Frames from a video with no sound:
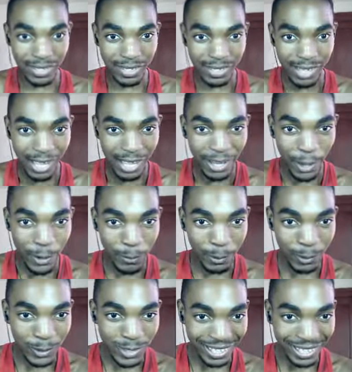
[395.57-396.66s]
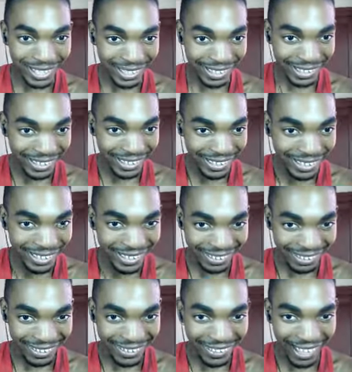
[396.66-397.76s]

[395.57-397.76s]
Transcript: that you look sick. I'm not gonna